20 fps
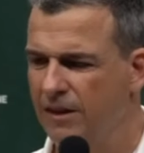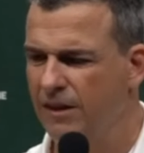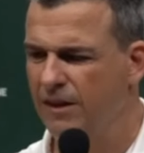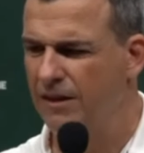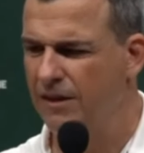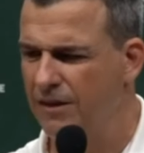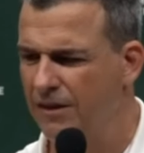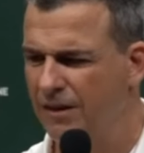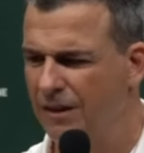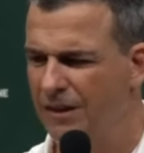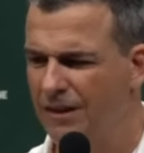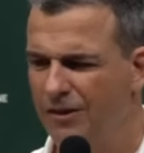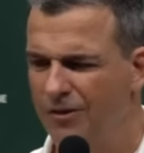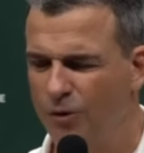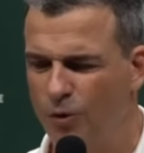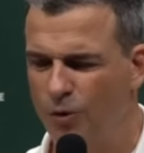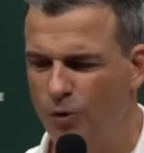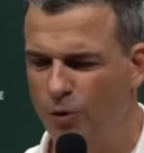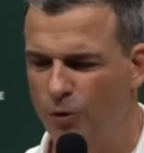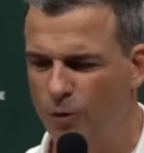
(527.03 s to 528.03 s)
He's in
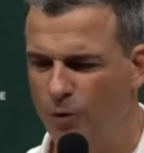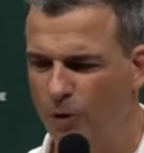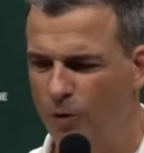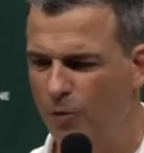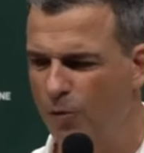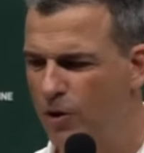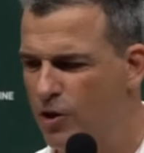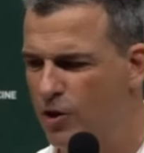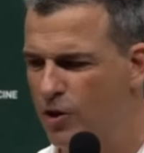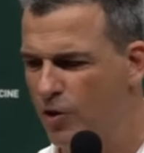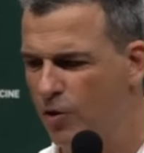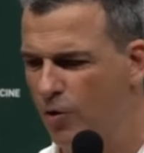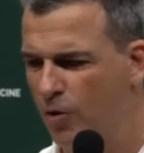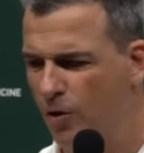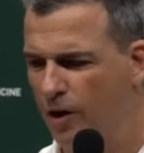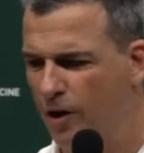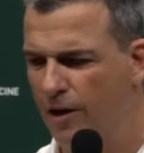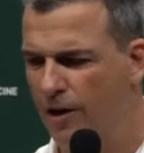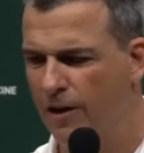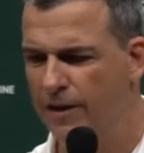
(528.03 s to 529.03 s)
tune with what's going
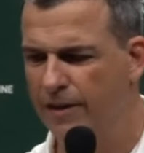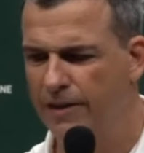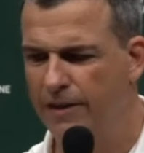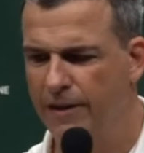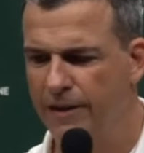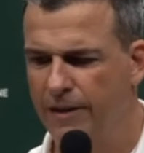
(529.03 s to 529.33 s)
on.